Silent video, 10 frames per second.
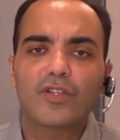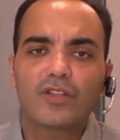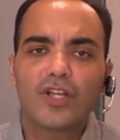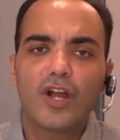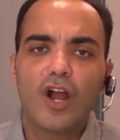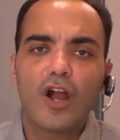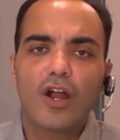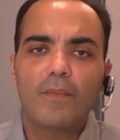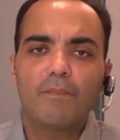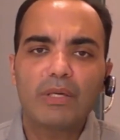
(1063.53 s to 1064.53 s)
There
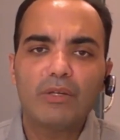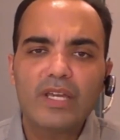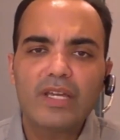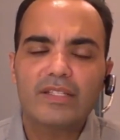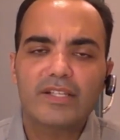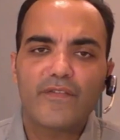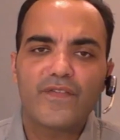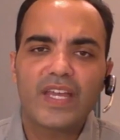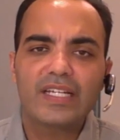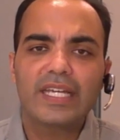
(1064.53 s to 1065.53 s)
are billions of
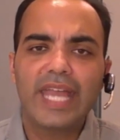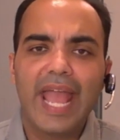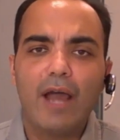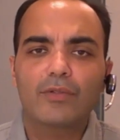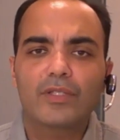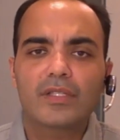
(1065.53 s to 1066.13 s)
fake accounts.